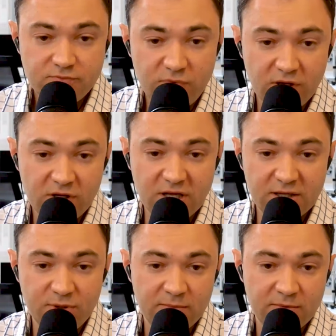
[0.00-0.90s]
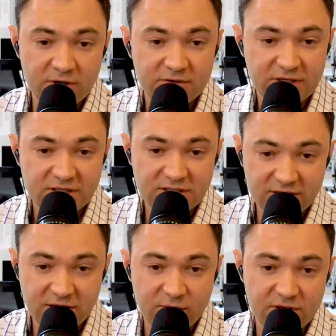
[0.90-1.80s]
call the plumber. He's
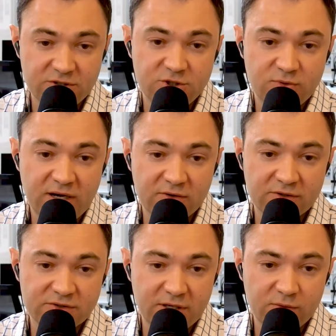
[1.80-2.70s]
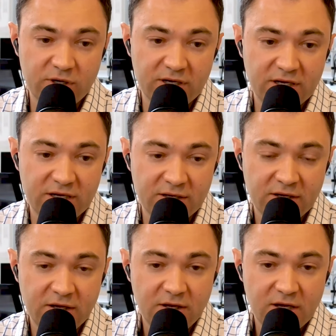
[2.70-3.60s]
out there within 2 hours. And what a
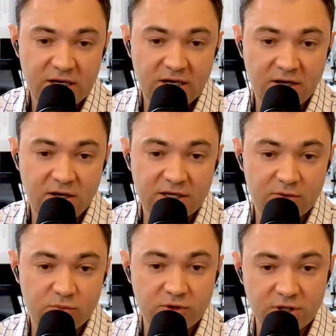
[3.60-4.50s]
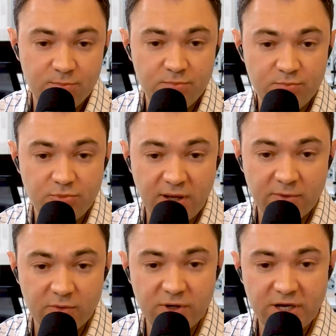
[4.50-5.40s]
real
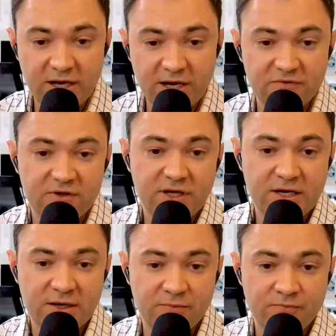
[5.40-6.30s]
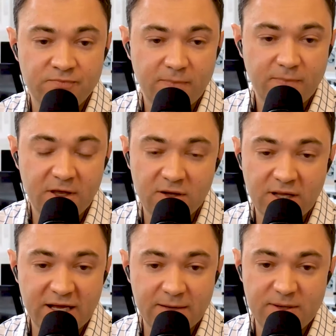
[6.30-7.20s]
plumber would have, a
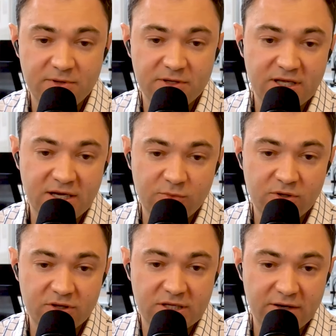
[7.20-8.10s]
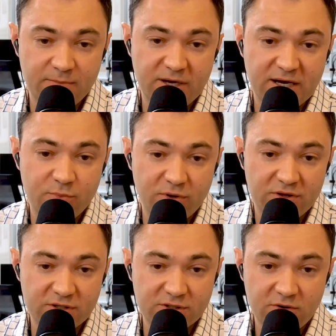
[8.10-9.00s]
lot of people, they will thaw out a pipe
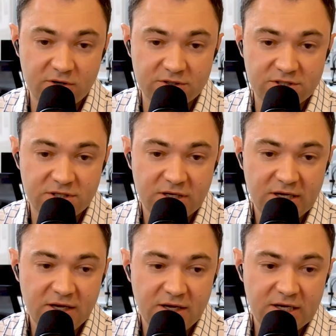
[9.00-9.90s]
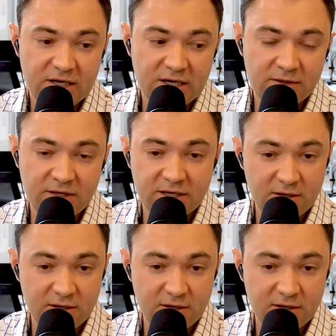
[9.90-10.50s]
with a torch, like a